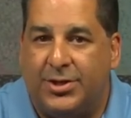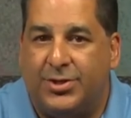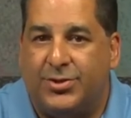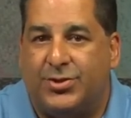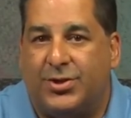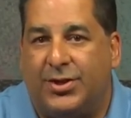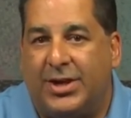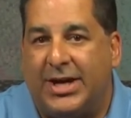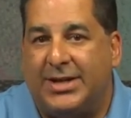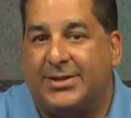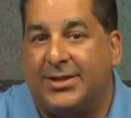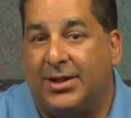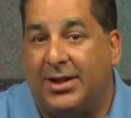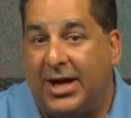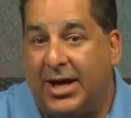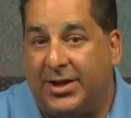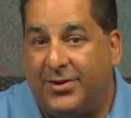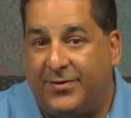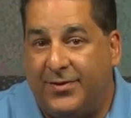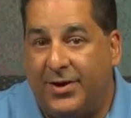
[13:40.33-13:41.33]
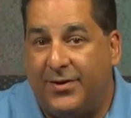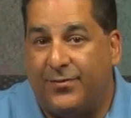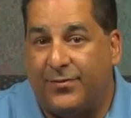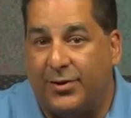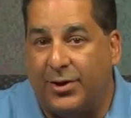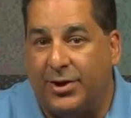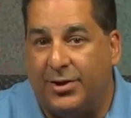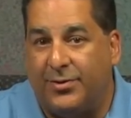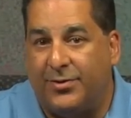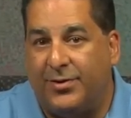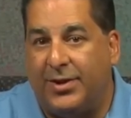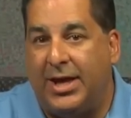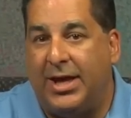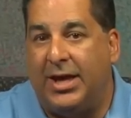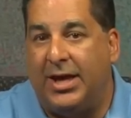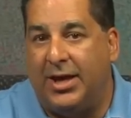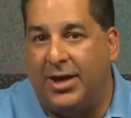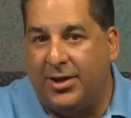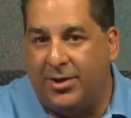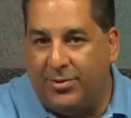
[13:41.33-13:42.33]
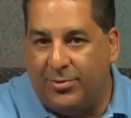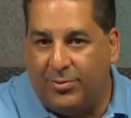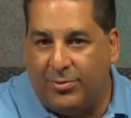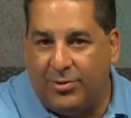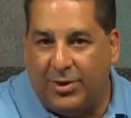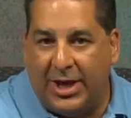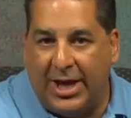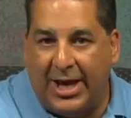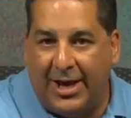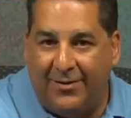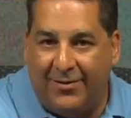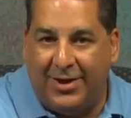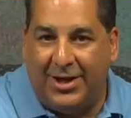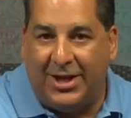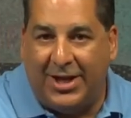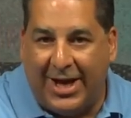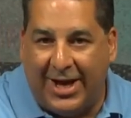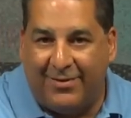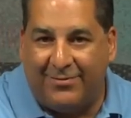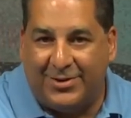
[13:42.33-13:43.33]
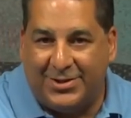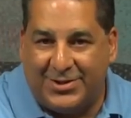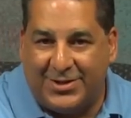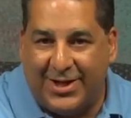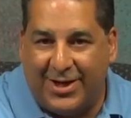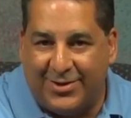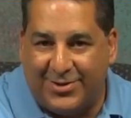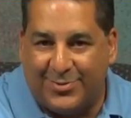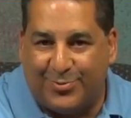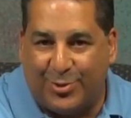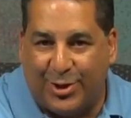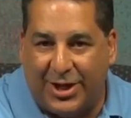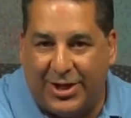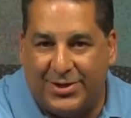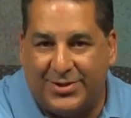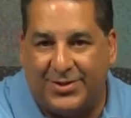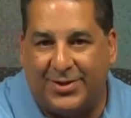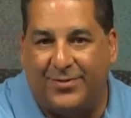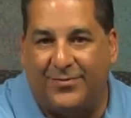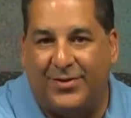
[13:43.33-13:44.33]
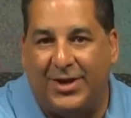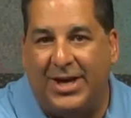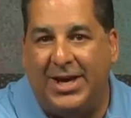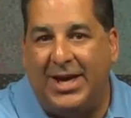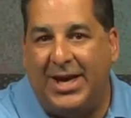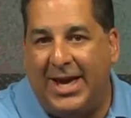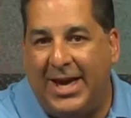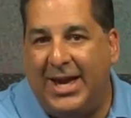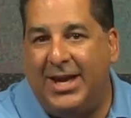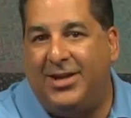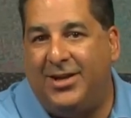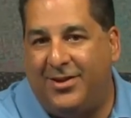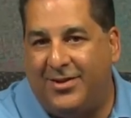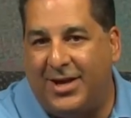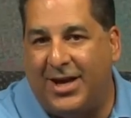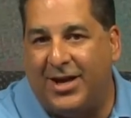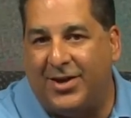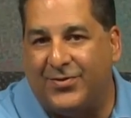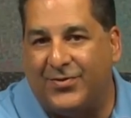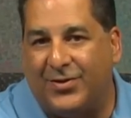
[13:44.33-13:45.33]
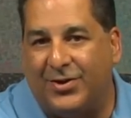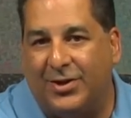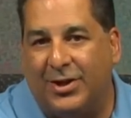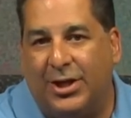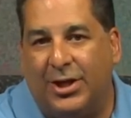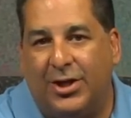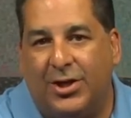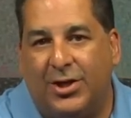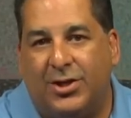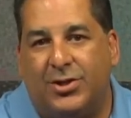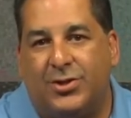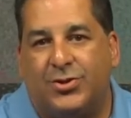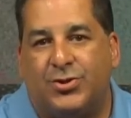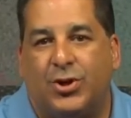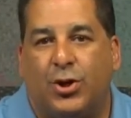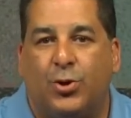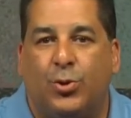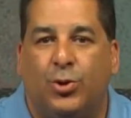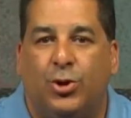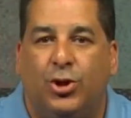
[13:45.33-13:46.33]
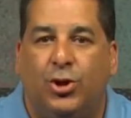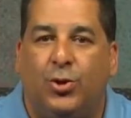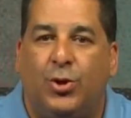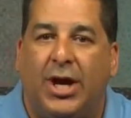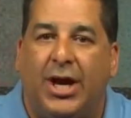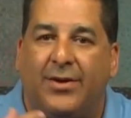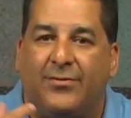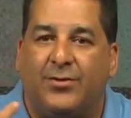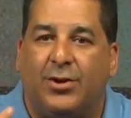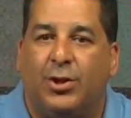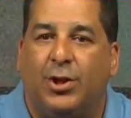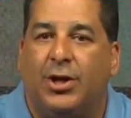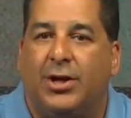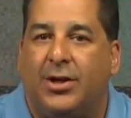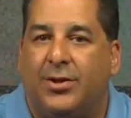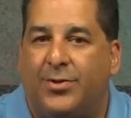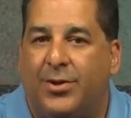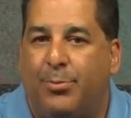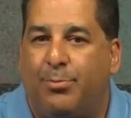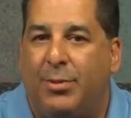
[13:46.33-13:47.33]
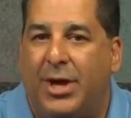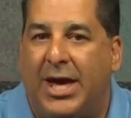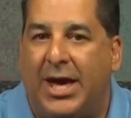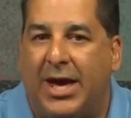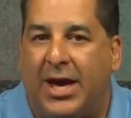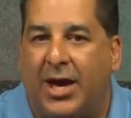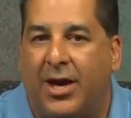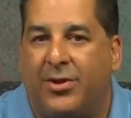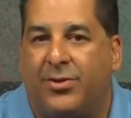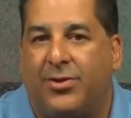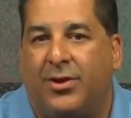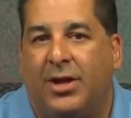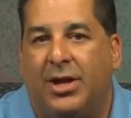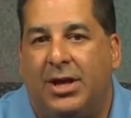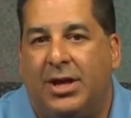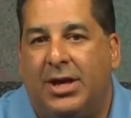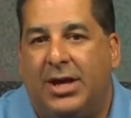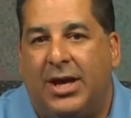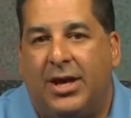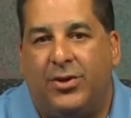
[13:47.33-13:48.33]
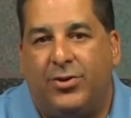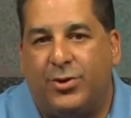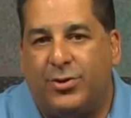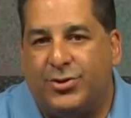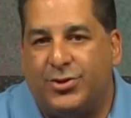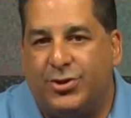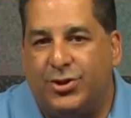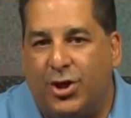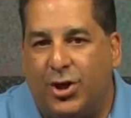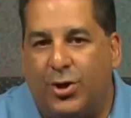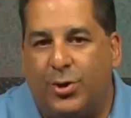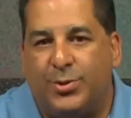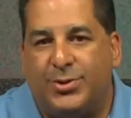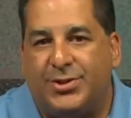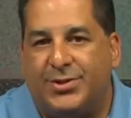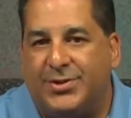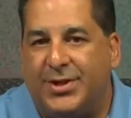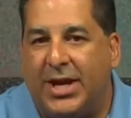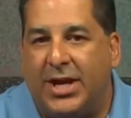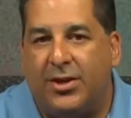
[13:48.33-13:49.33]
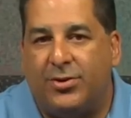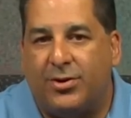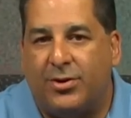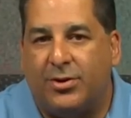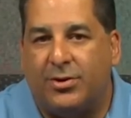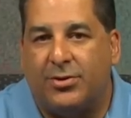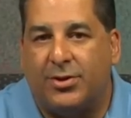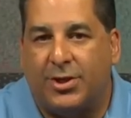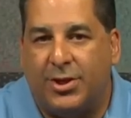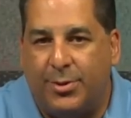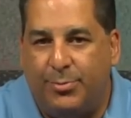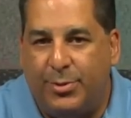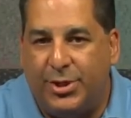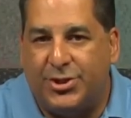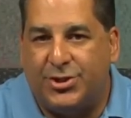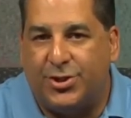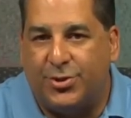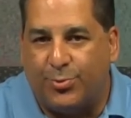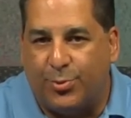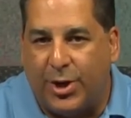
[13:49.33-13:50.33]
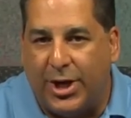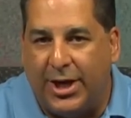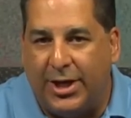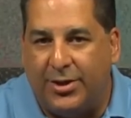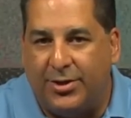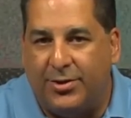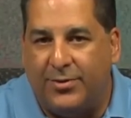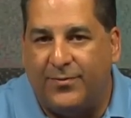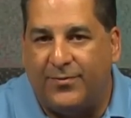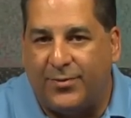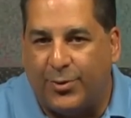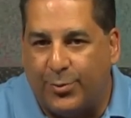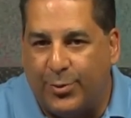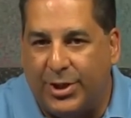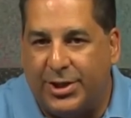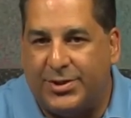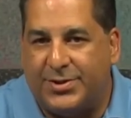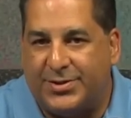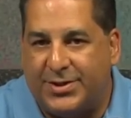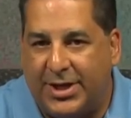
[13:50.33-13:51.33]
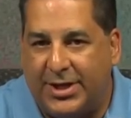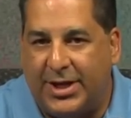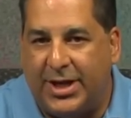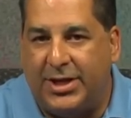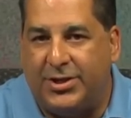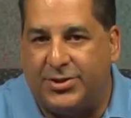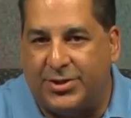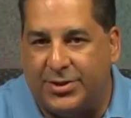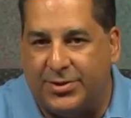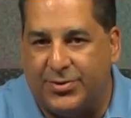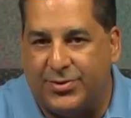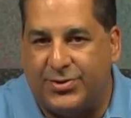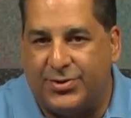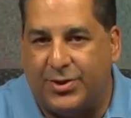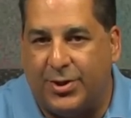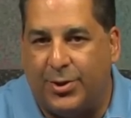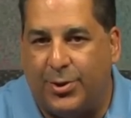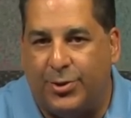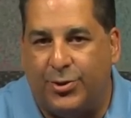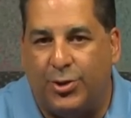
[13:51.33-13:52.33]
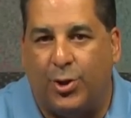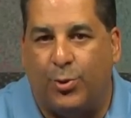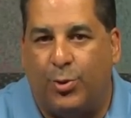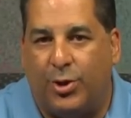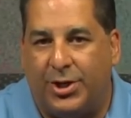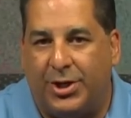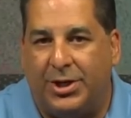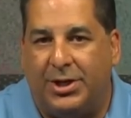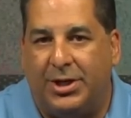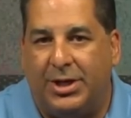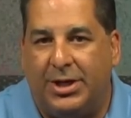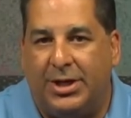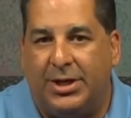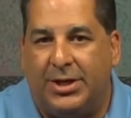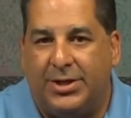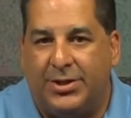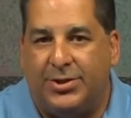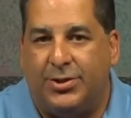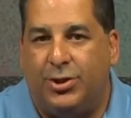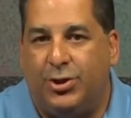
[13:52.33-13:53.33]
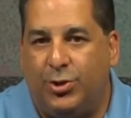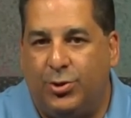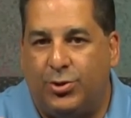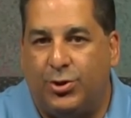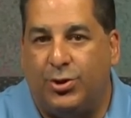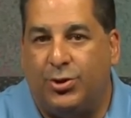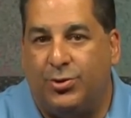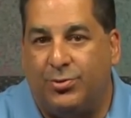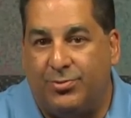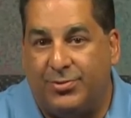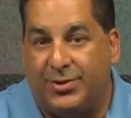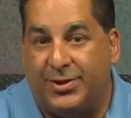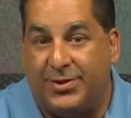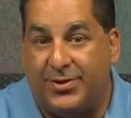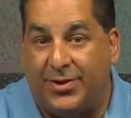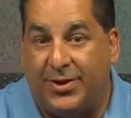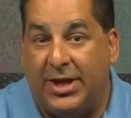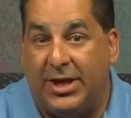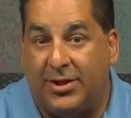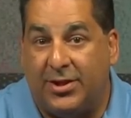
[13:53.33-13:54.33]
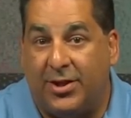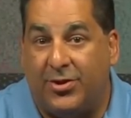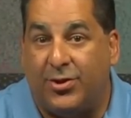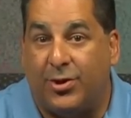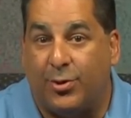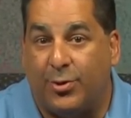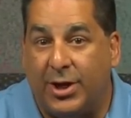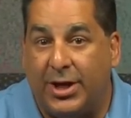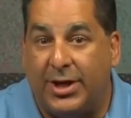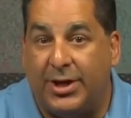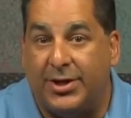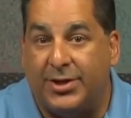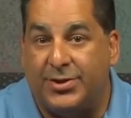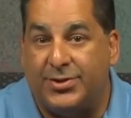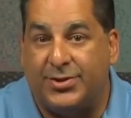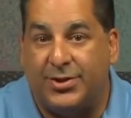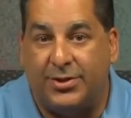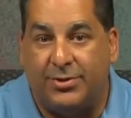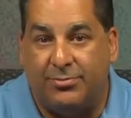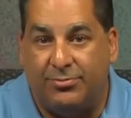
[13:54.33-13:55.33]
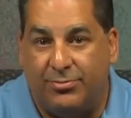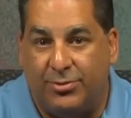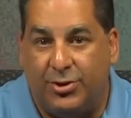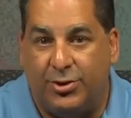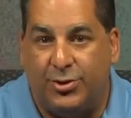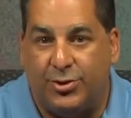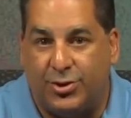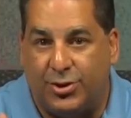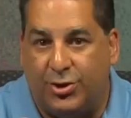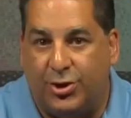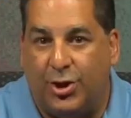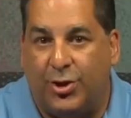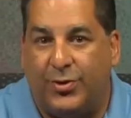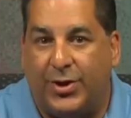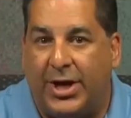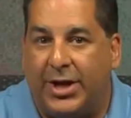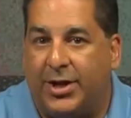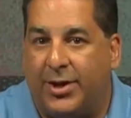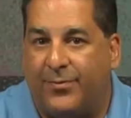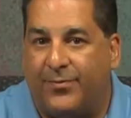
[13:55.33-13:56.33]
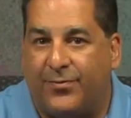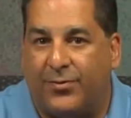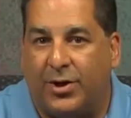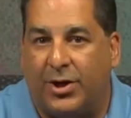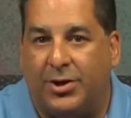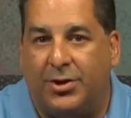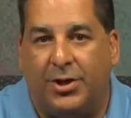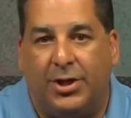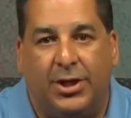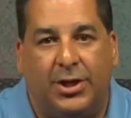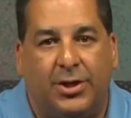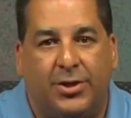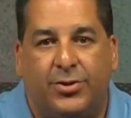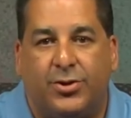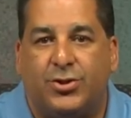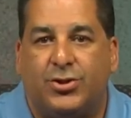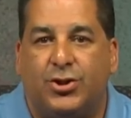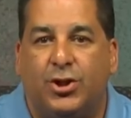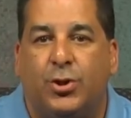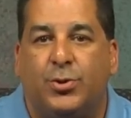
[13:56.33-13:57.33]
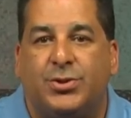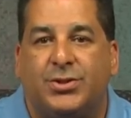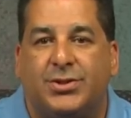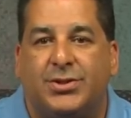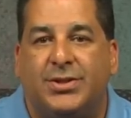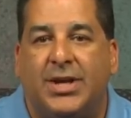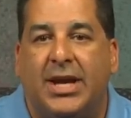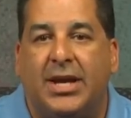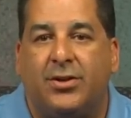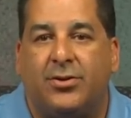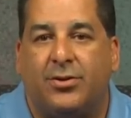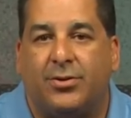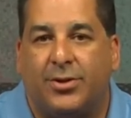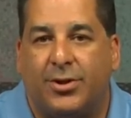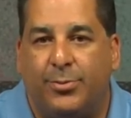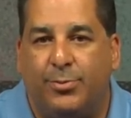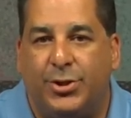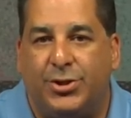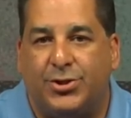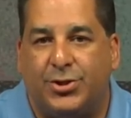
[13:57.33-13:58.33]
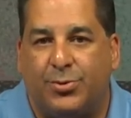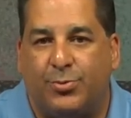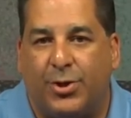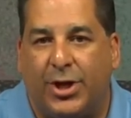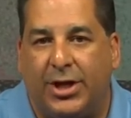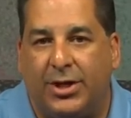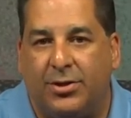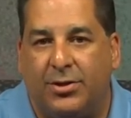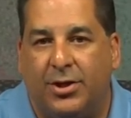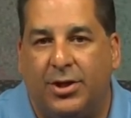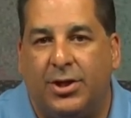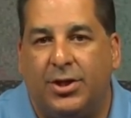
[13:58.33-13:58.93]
So that's a lot different than having an average sales price of $80,000. So you have to look at the math, and there's no standard commission rate for real estate agents. So I don't want you to think that there is, and you should know that up front. There's no standard commission rate.